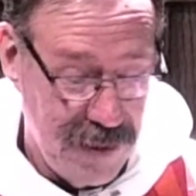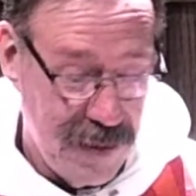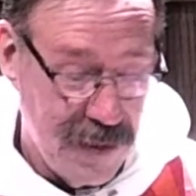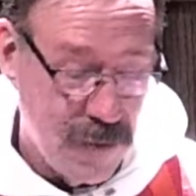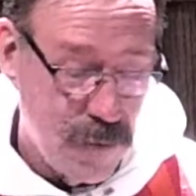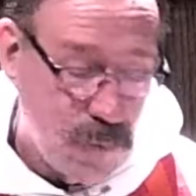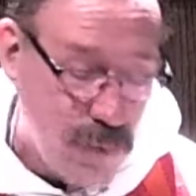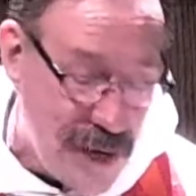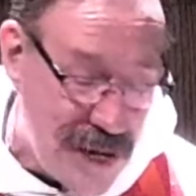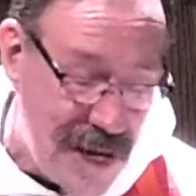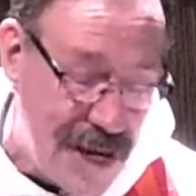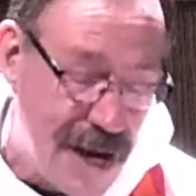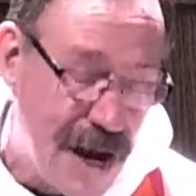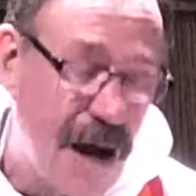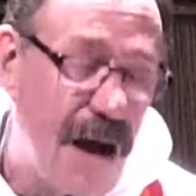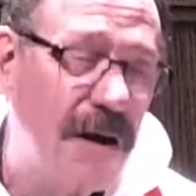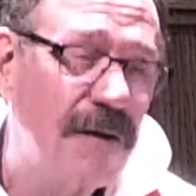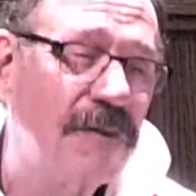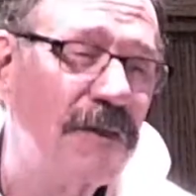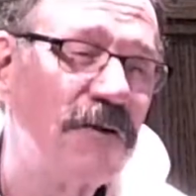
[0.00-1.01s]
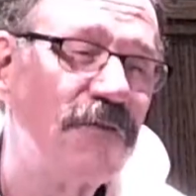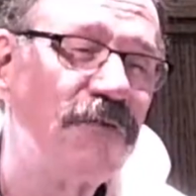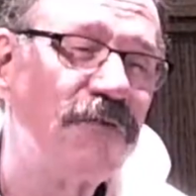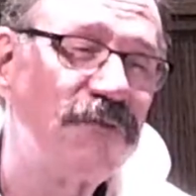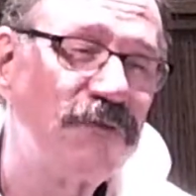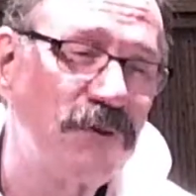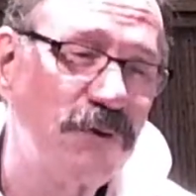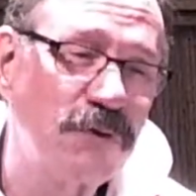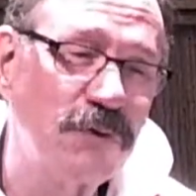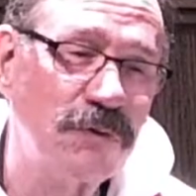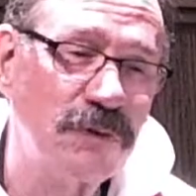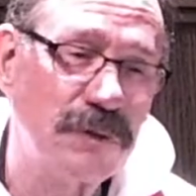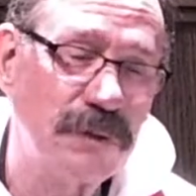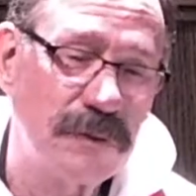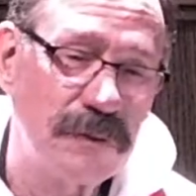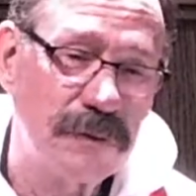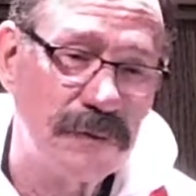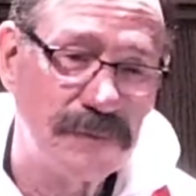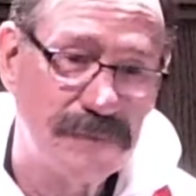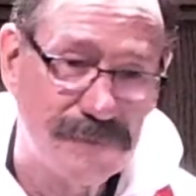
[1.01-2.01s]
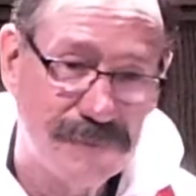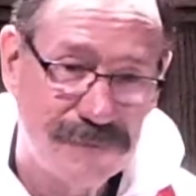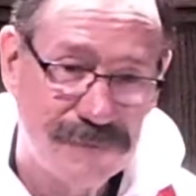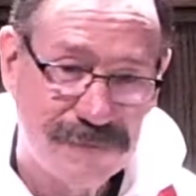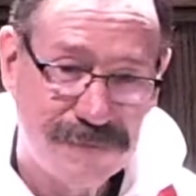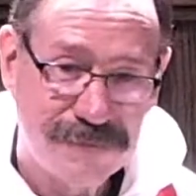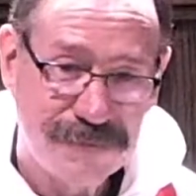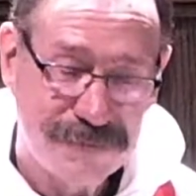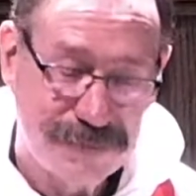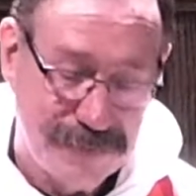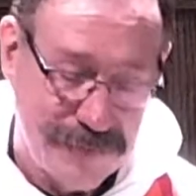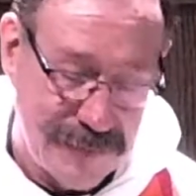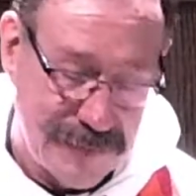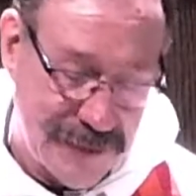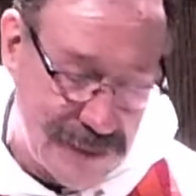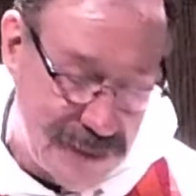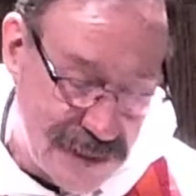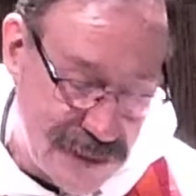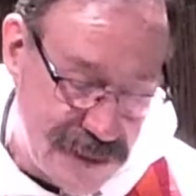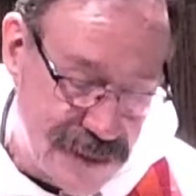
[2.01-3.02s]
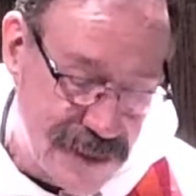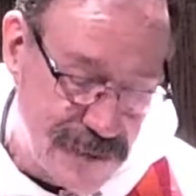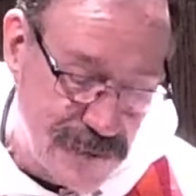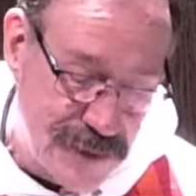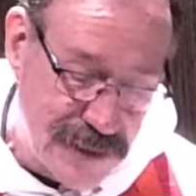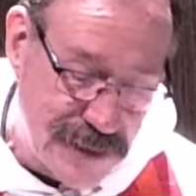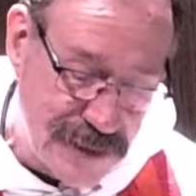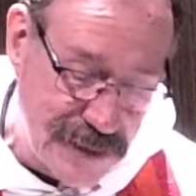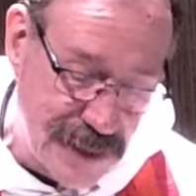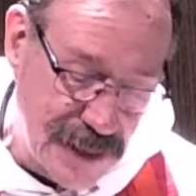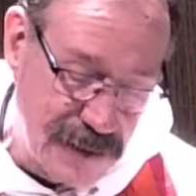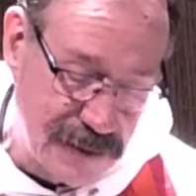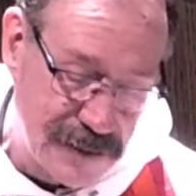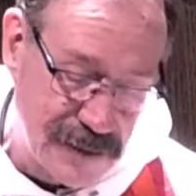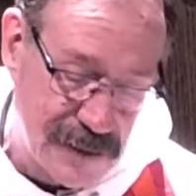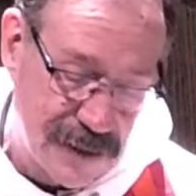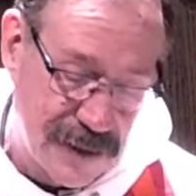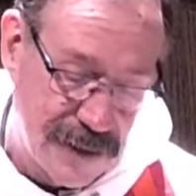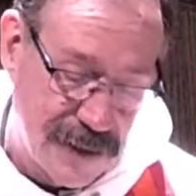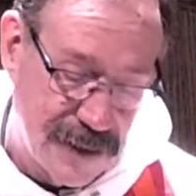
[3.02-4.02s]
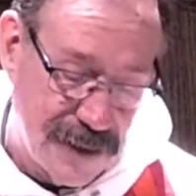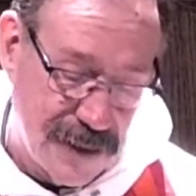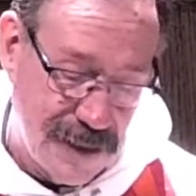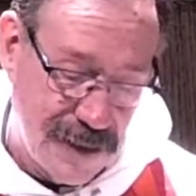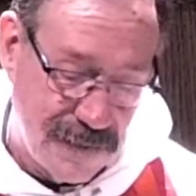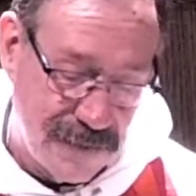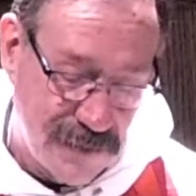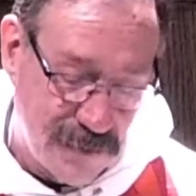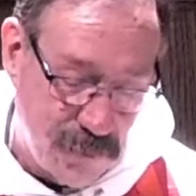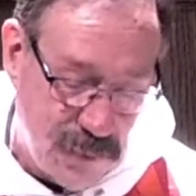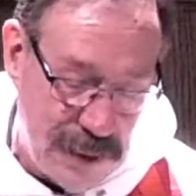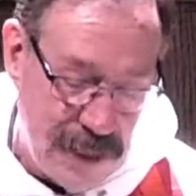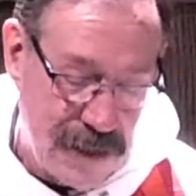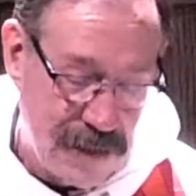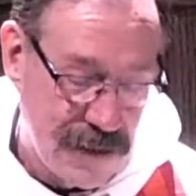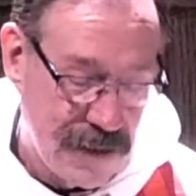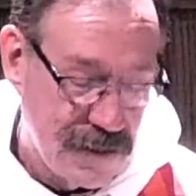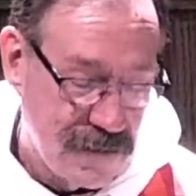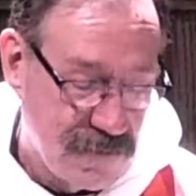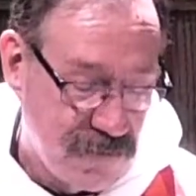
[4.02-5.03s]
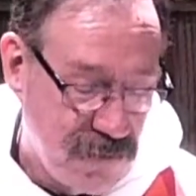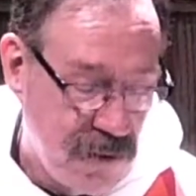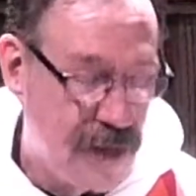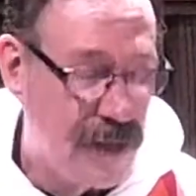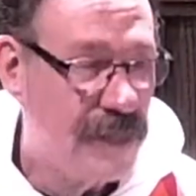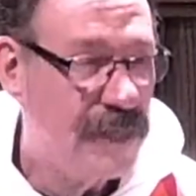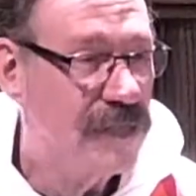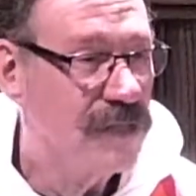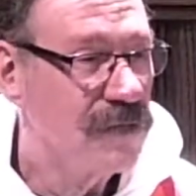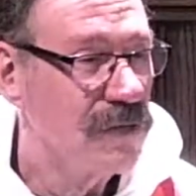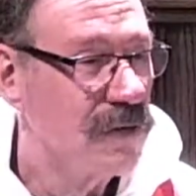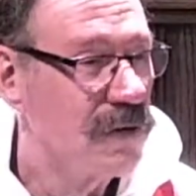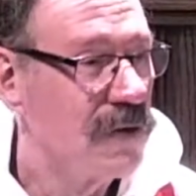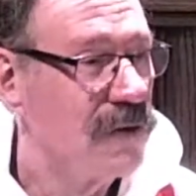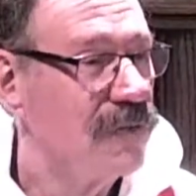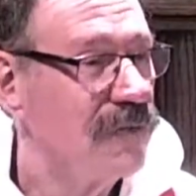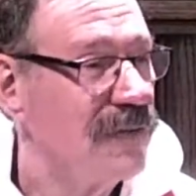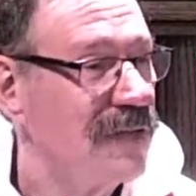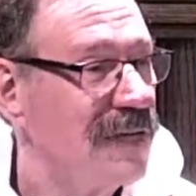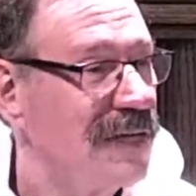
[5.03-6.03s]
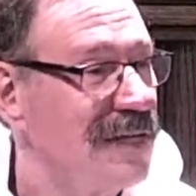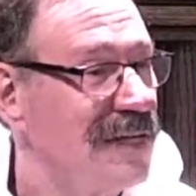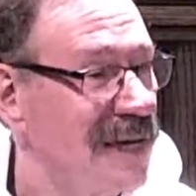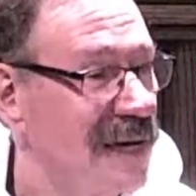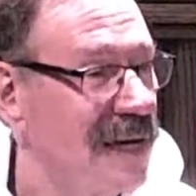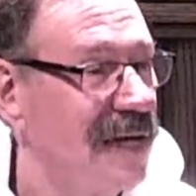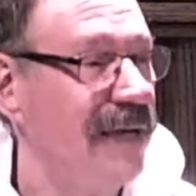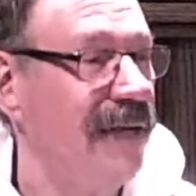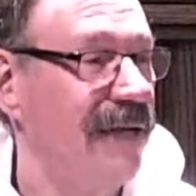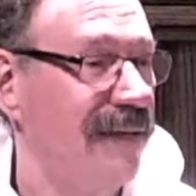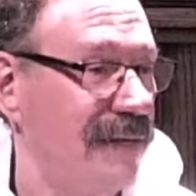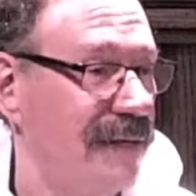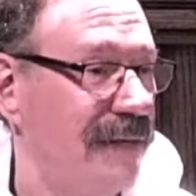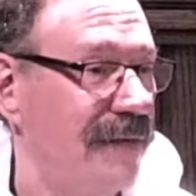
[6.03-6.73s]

We are the fruit that is the result of the wheat falling to earth and dying.